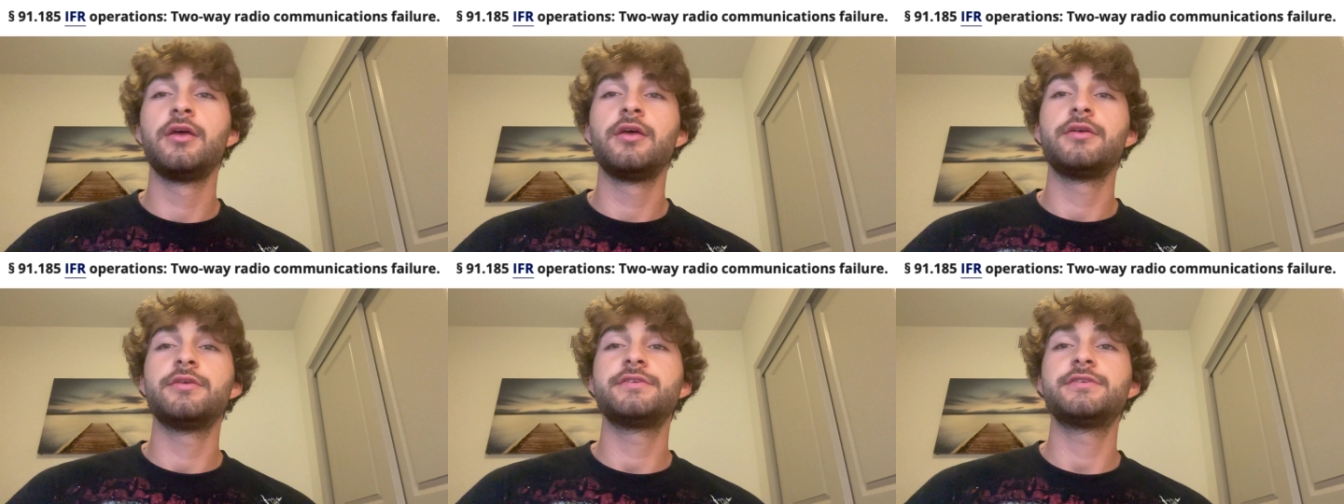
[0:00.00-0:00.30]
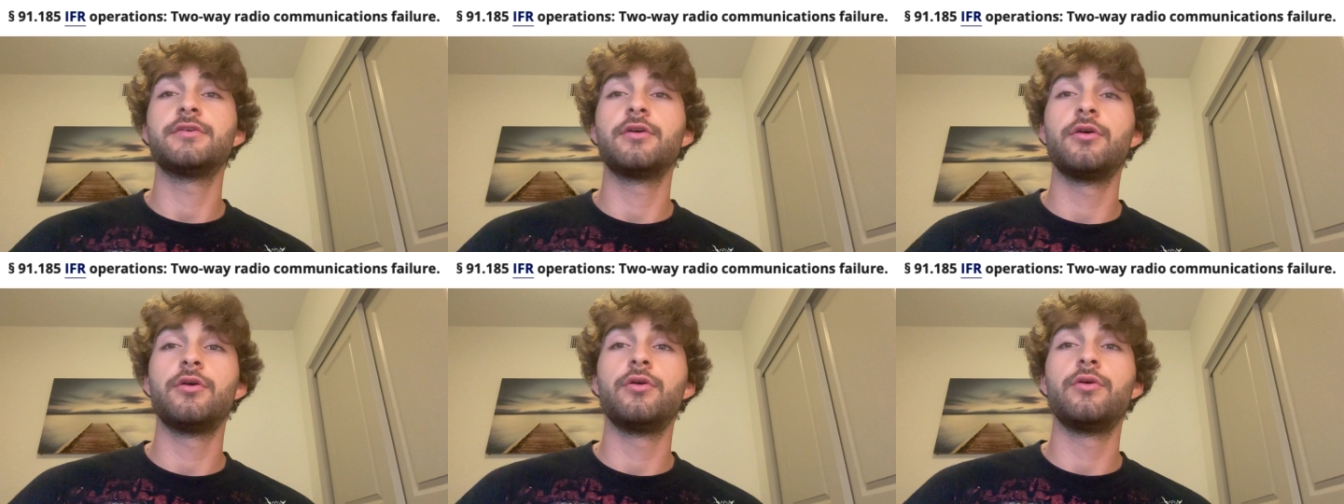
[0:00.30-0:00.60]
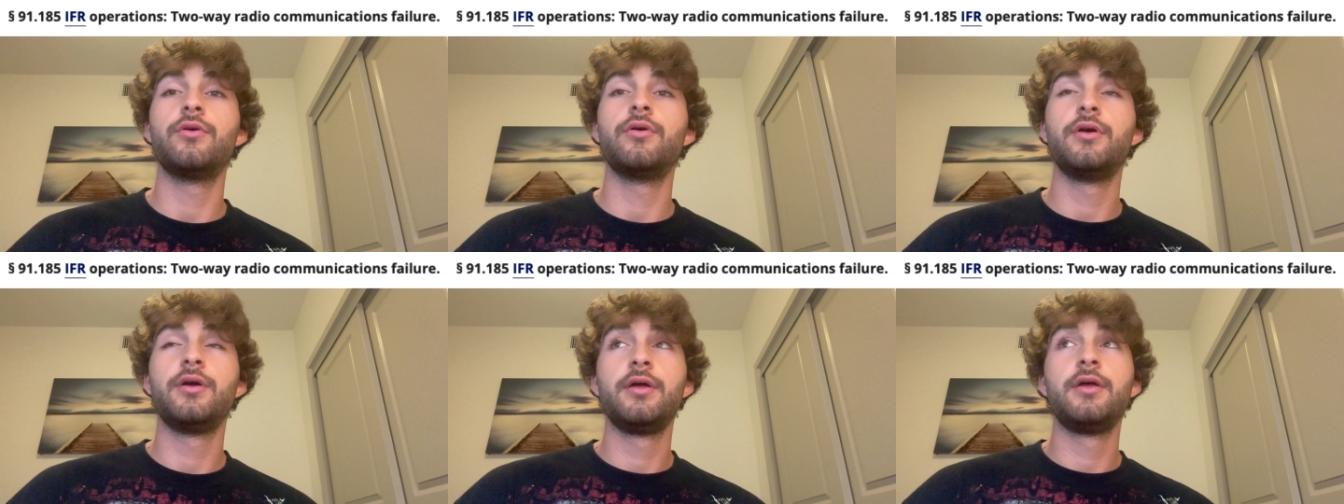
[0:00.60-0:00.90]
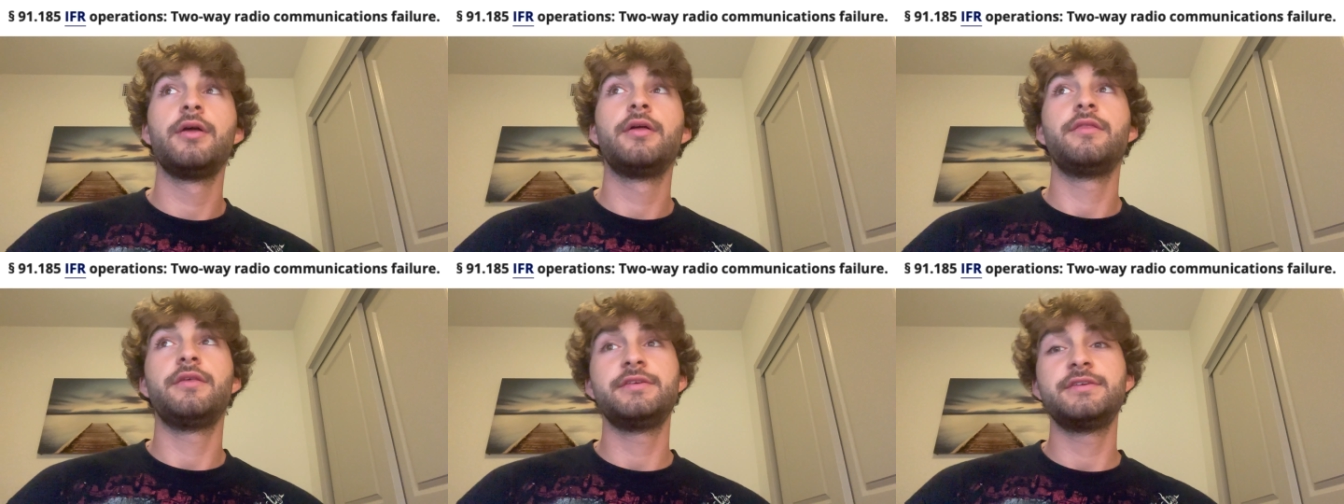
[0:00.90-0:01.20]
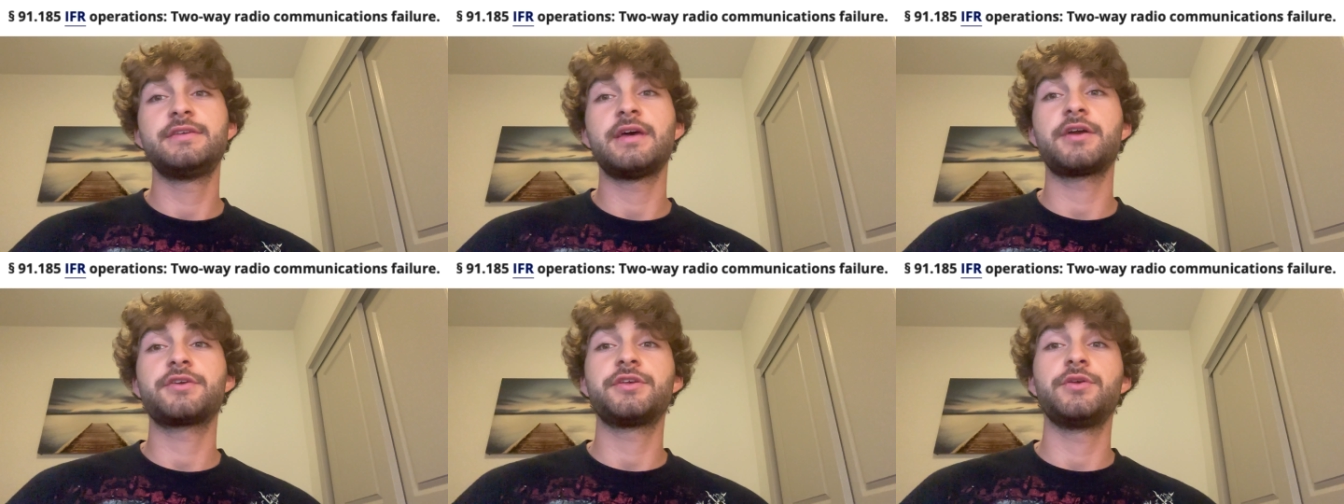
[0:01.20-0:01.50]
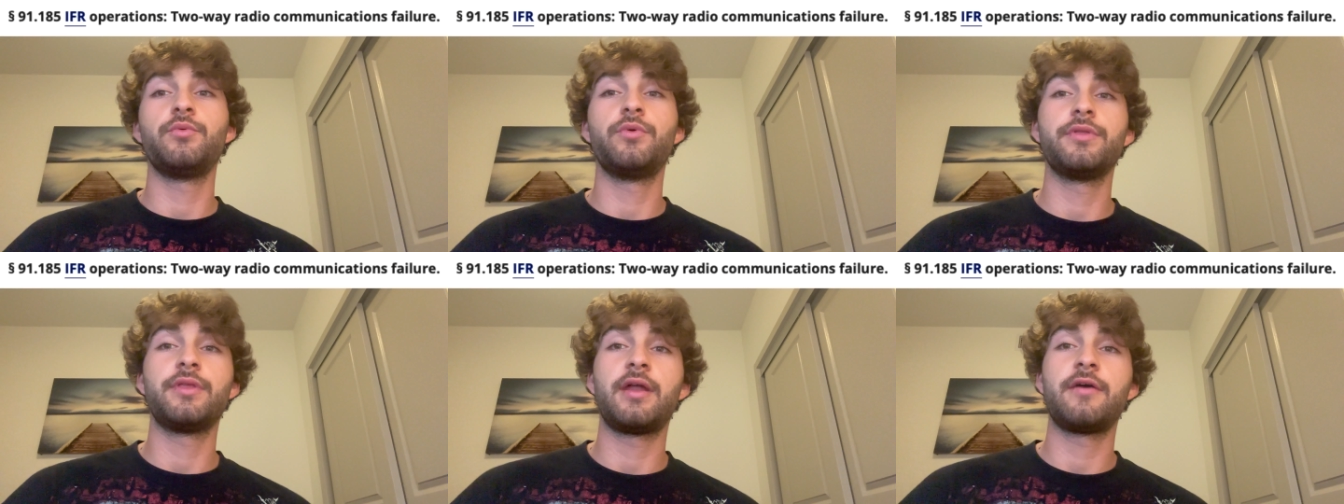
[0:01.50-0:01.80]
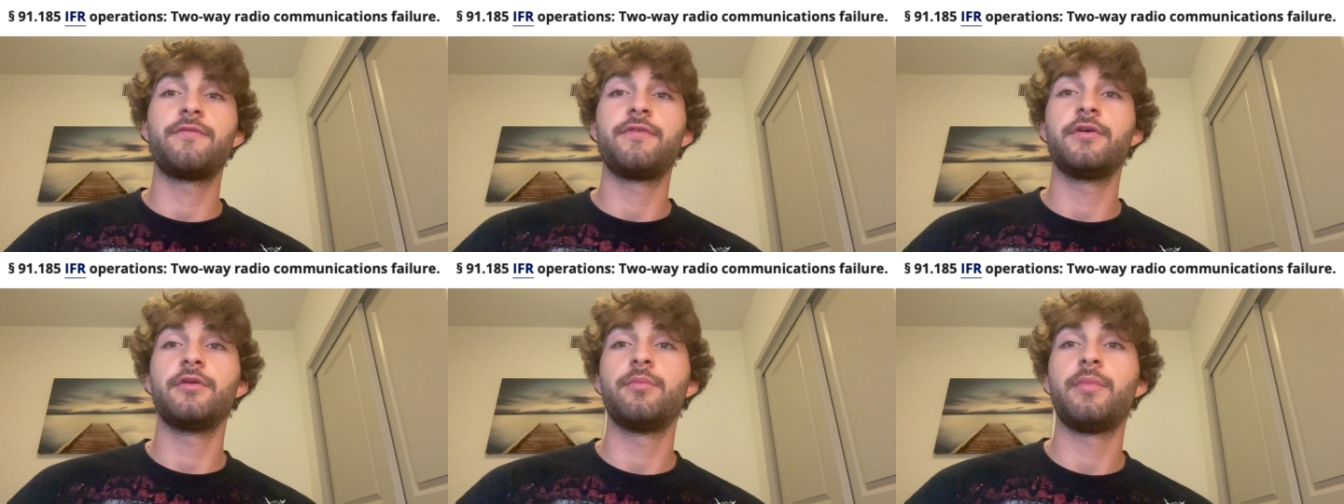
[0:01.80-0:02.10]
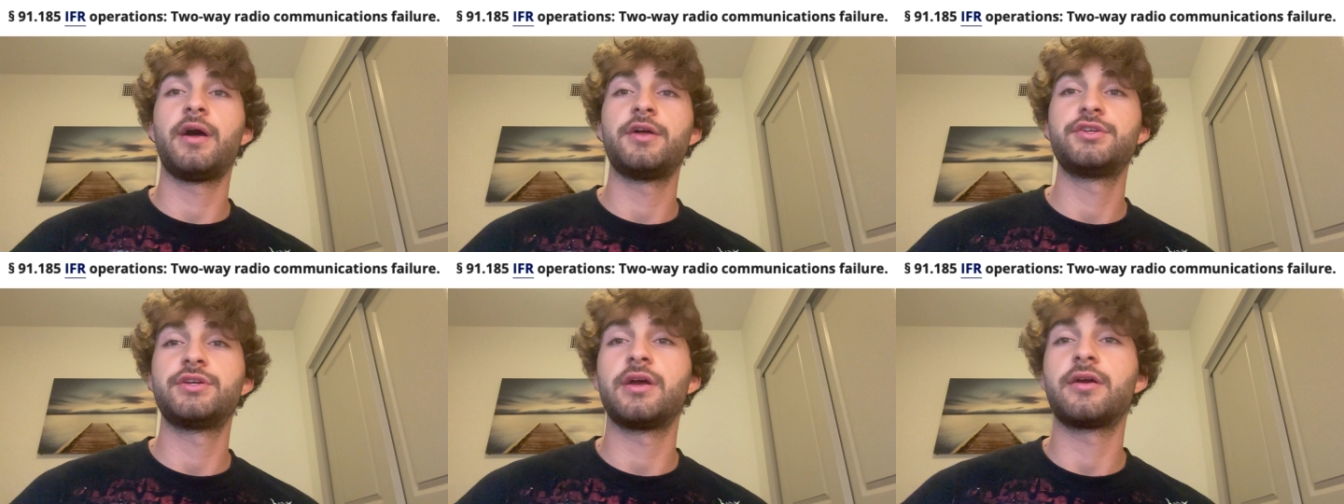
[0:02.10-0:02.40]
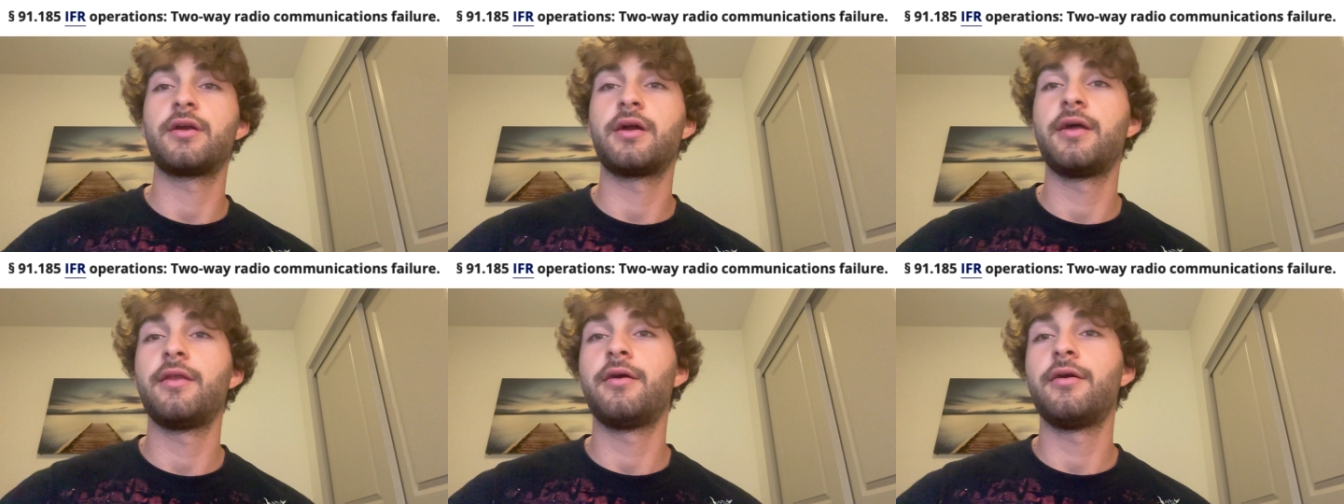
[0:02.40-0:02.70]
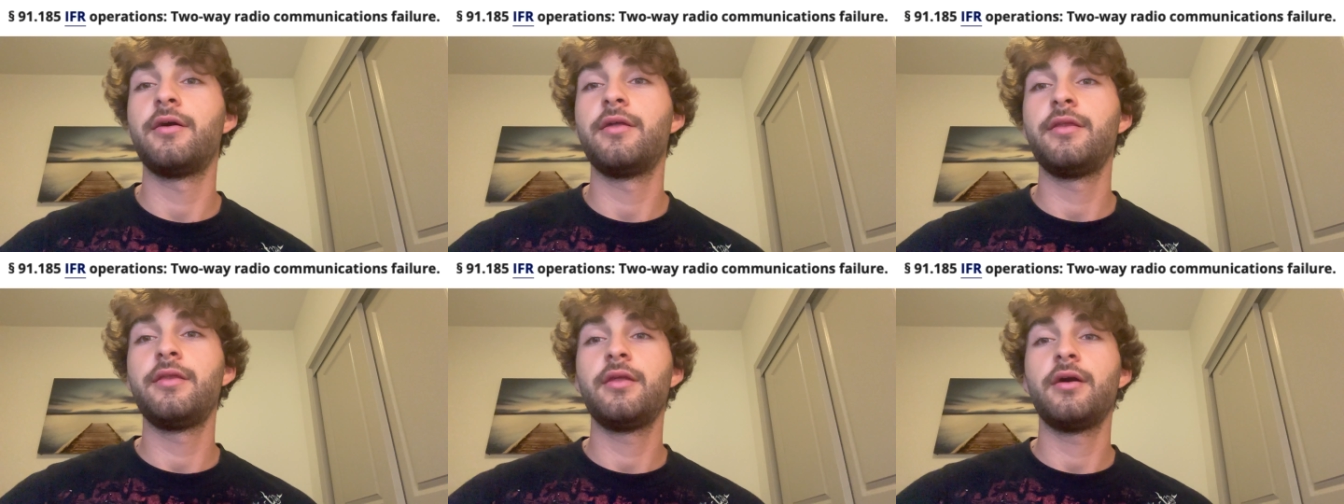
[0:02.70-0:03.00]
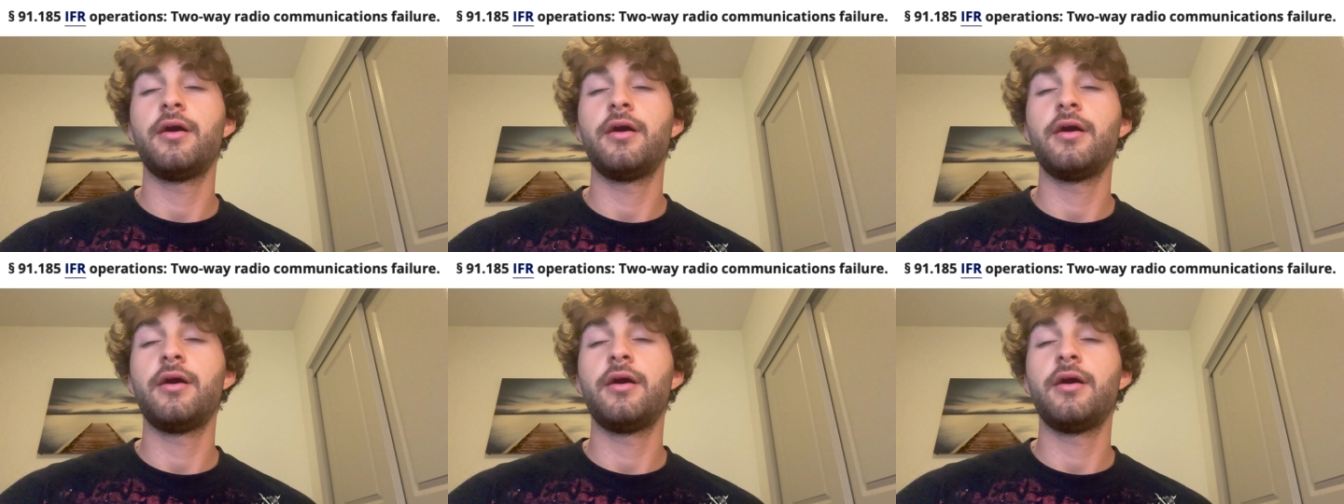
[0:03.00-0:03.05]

So this is actually one that I failed my check ride on.